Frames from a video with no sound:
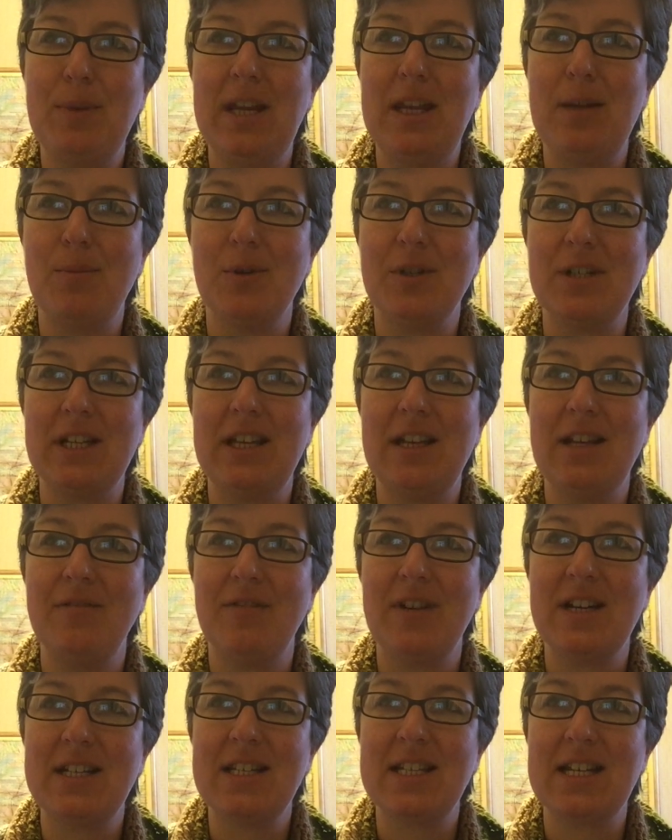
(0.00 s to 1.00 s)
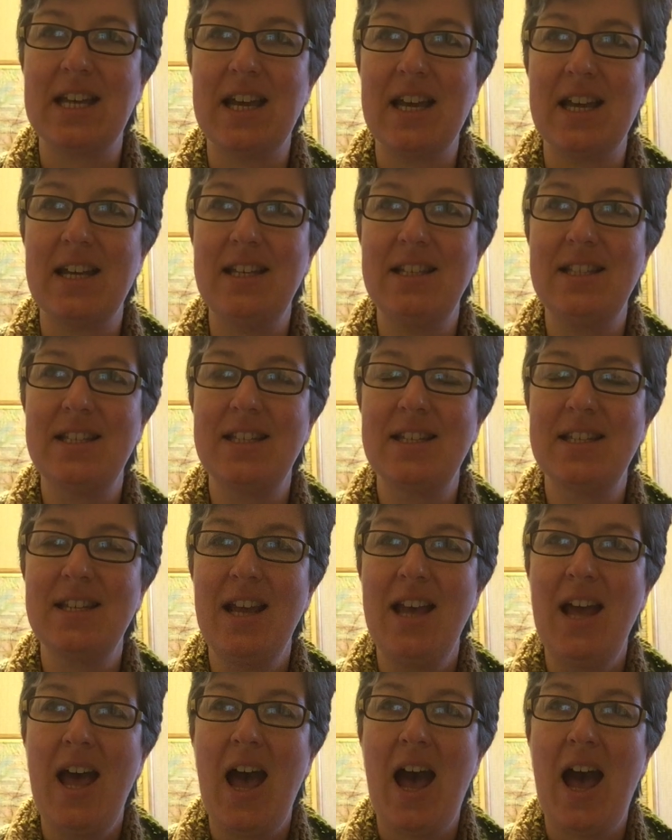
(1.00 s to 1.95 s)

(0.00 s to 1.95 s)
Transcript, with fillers: Peabody Investigates,